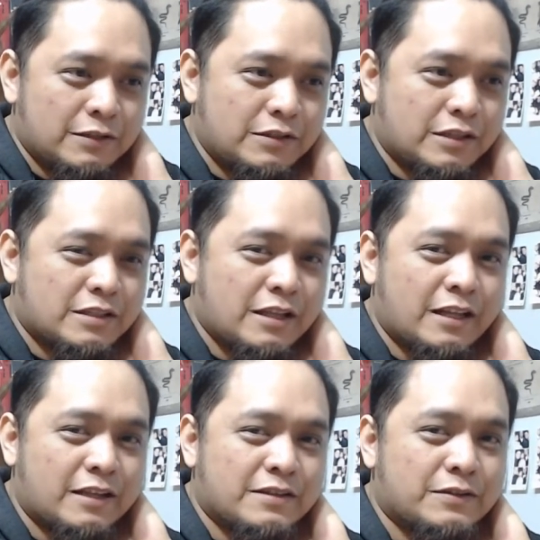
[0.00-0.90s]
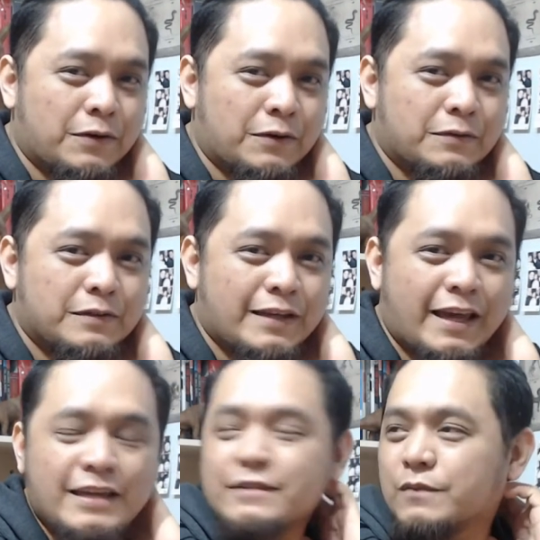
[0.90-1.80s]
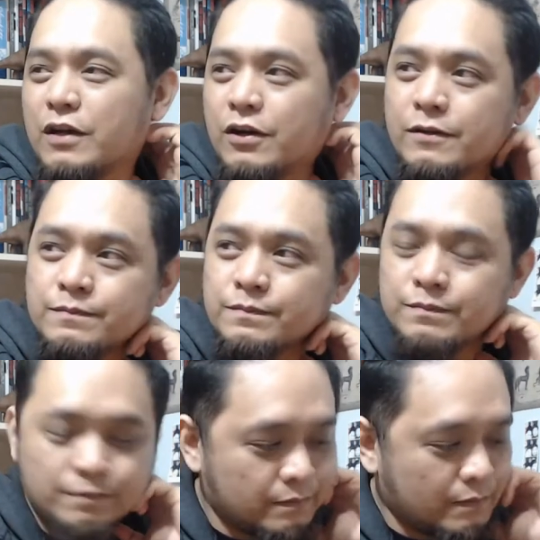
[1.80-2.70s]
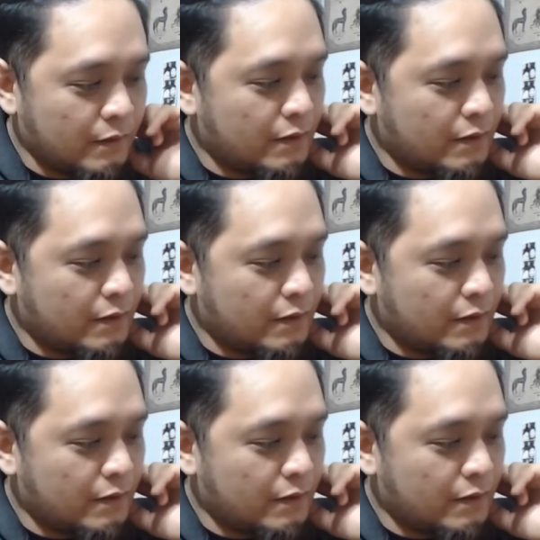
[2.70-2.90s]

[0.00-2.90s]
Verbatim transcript: just let us know. Okay? Um...